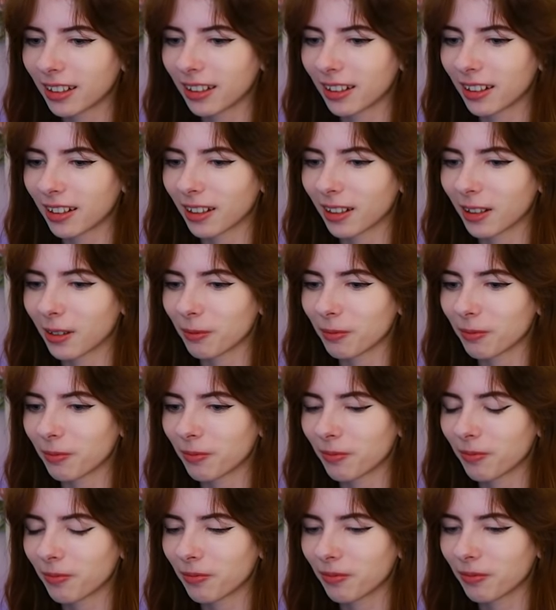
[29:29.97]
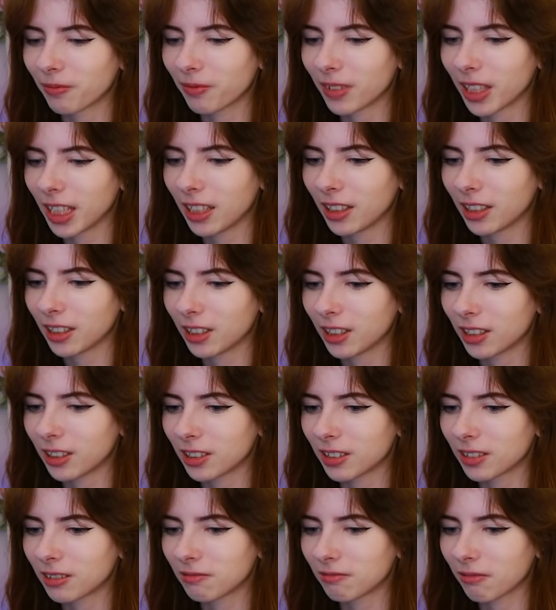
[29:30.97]
Um, he,
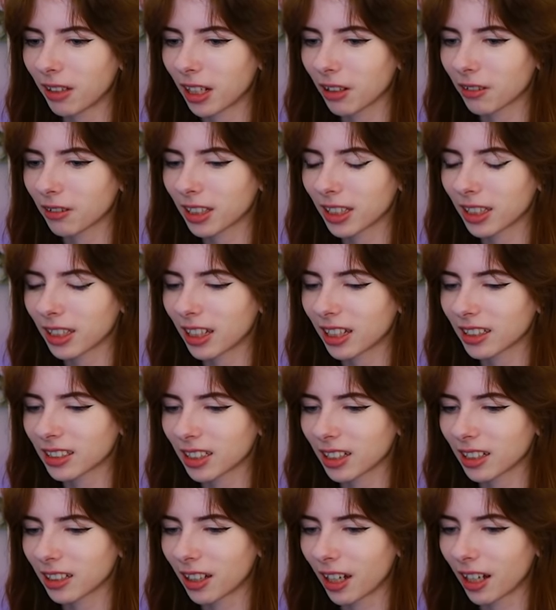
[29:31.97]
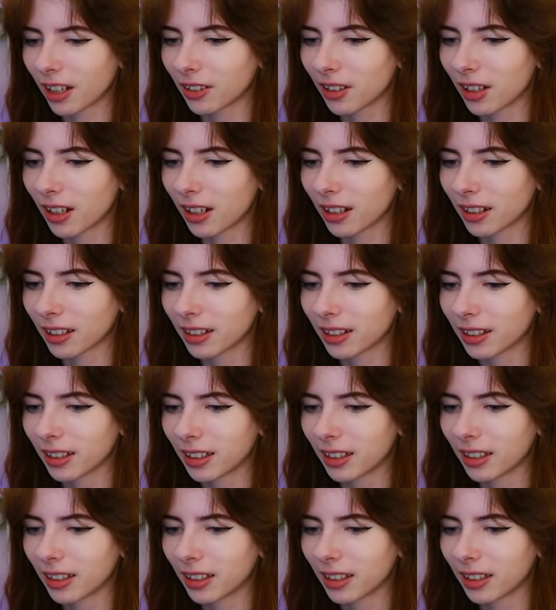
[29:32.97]
he's. I don't think he has any dialogue.